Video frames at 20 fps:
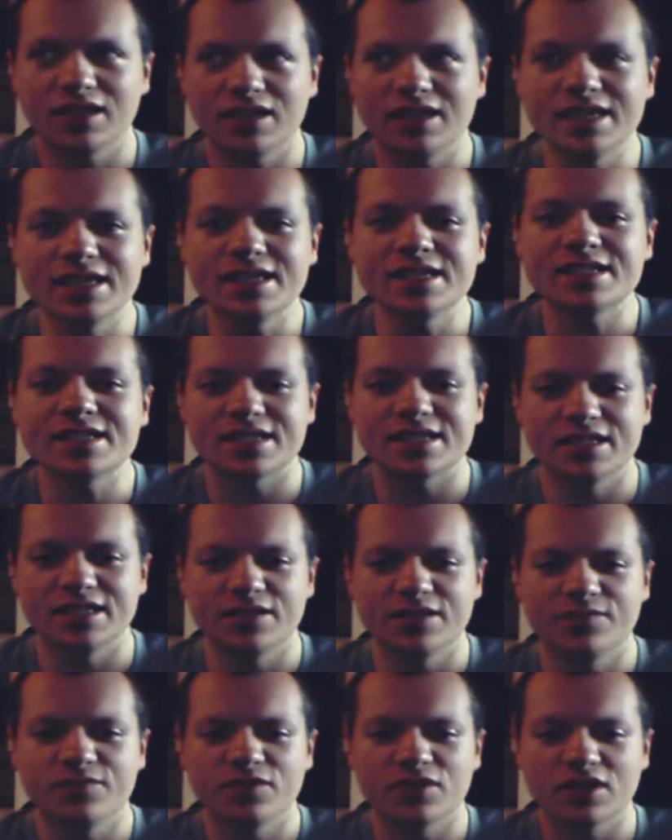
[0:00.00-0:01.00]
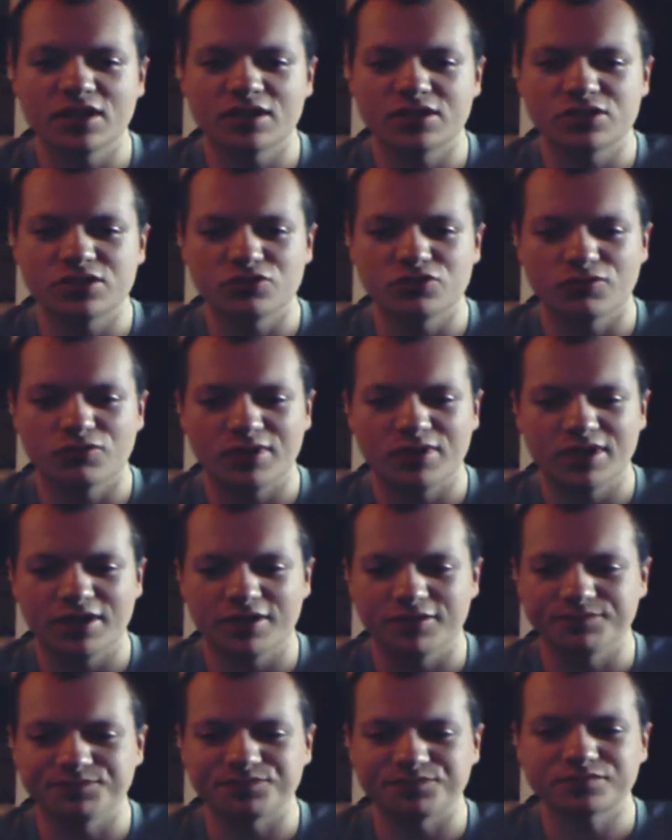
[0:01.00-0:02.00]
easy if you get to
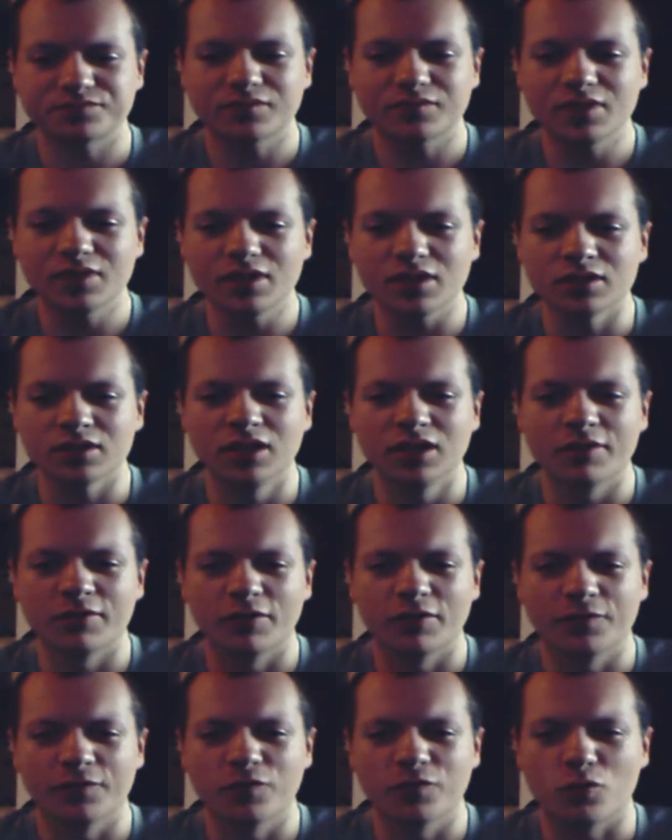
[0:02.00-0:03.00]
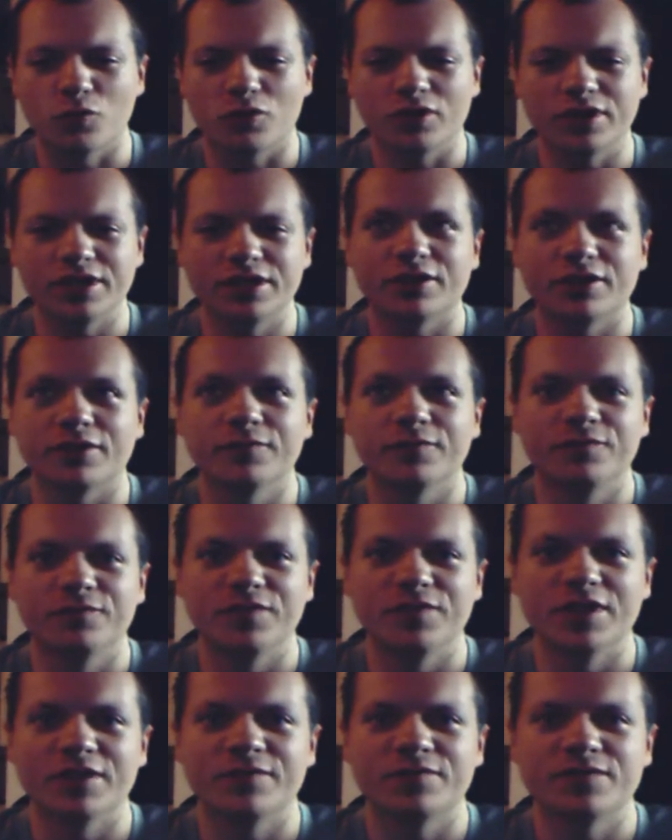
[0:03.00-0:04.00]
around level 40 or
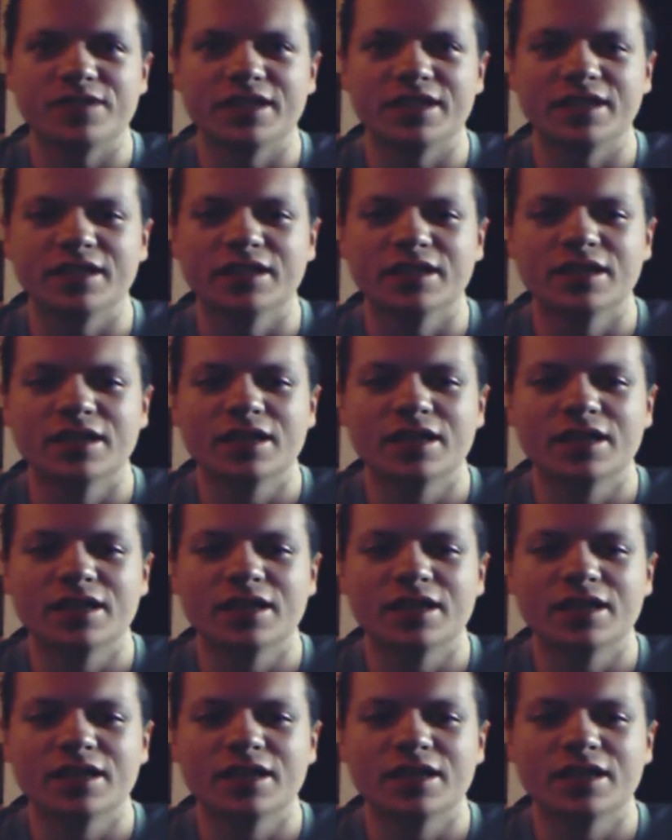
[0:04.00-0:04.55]
50,